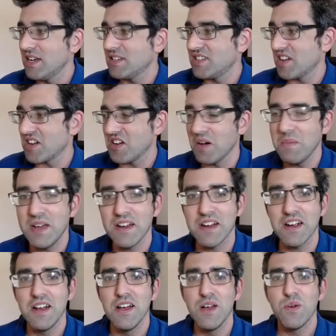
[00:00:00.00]
to come
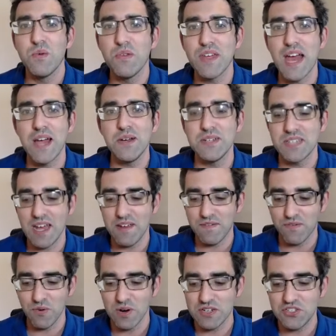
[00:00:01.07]
here without a
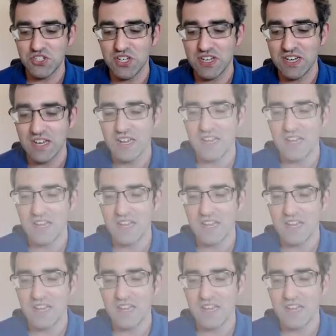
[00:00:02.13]
fortune